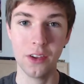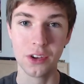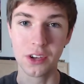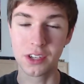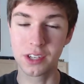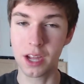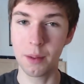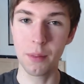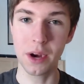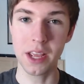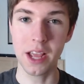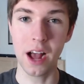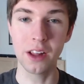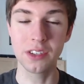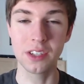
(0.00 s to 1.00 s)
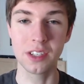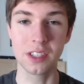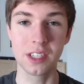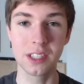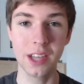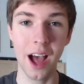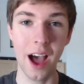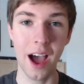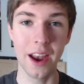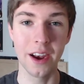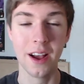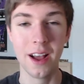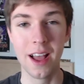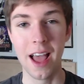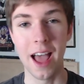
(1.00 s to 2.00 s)
to somebody else's
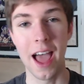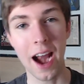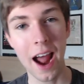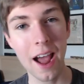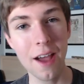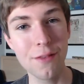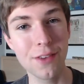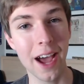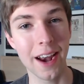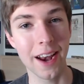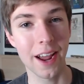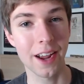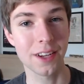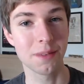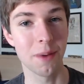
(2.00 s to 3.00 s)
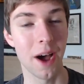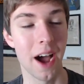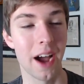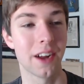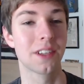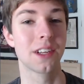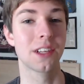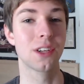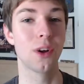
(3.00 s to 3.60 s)
son, and I've got an Xbox.